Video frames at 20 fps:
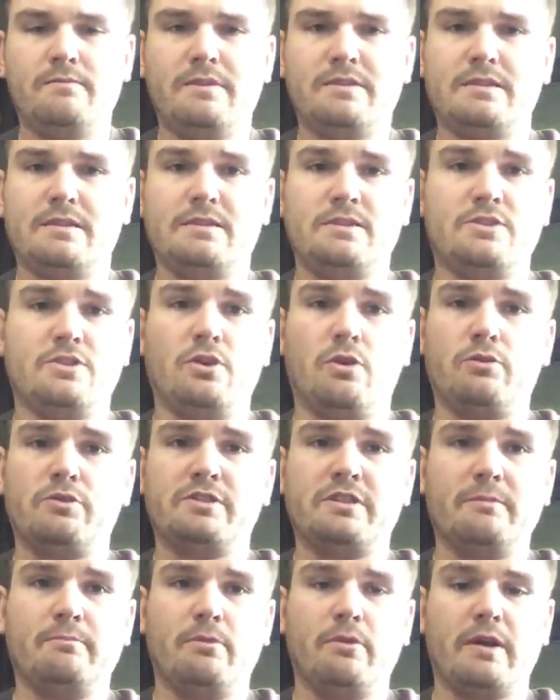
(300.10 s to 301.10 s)
This is so
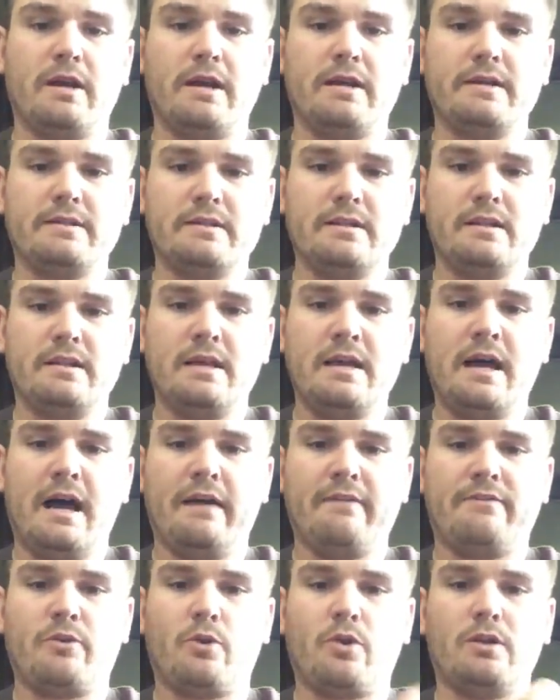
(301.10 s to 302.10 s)
simple, guys.
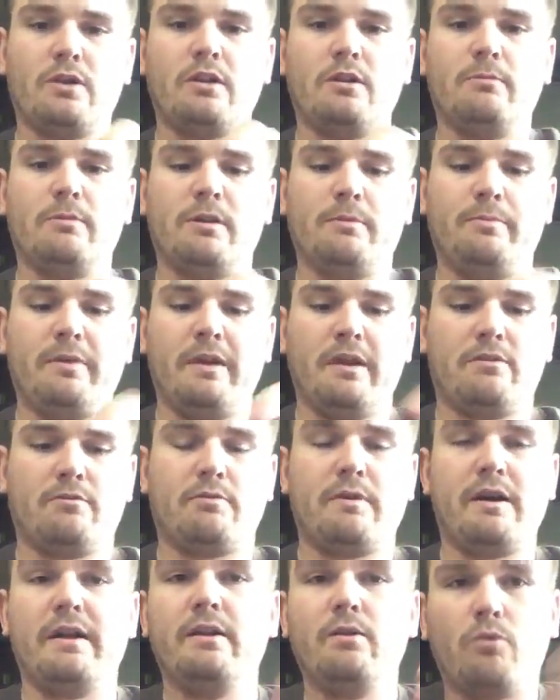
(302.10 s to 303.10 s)
i throw in a little bit of pink
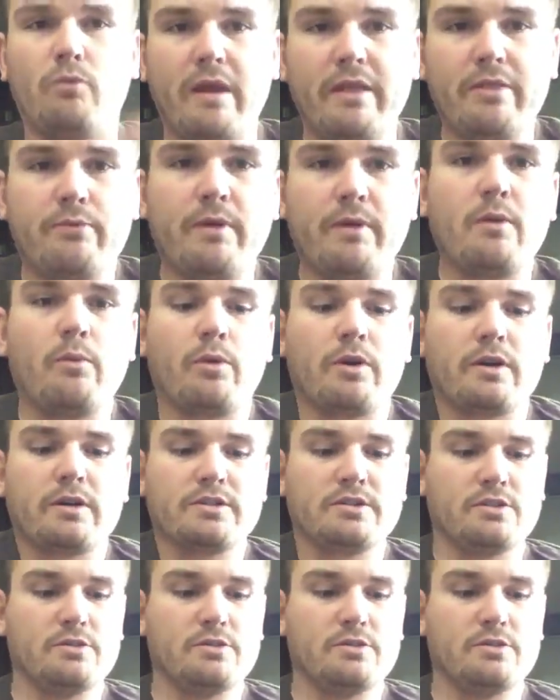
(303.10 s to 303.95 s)
thread. Red thread works